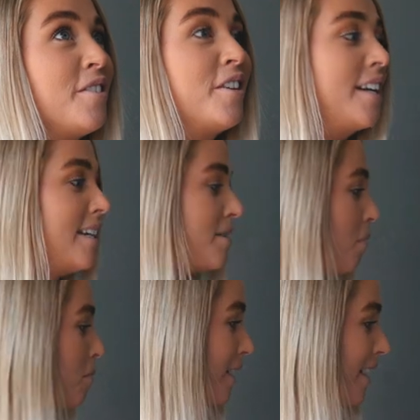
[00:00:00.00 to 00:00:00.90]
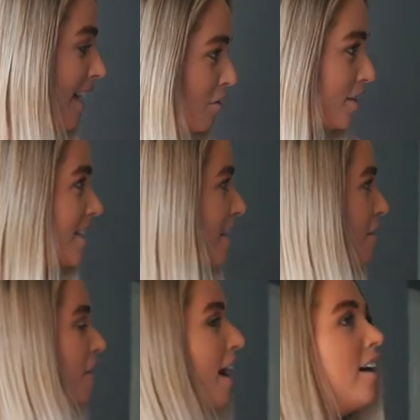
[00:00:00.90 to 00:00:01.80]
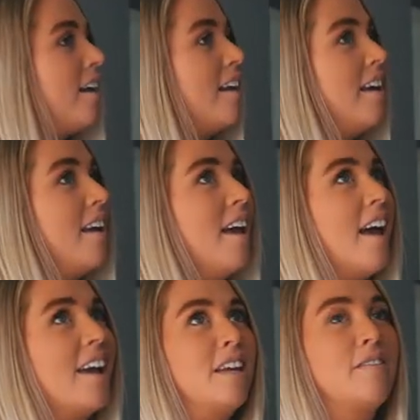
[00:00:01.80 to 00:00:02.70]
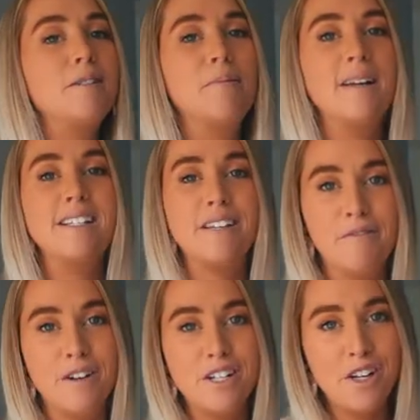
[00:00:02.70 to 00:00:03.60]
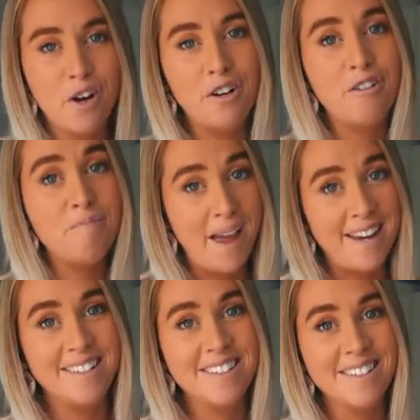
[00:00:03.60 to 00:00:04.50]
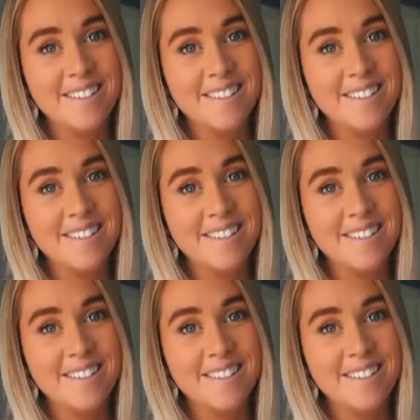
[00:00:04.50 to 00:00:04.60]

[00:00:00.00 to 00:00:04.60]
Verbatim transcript: is probably get all this stuff out and give this place a fresh coat of paint.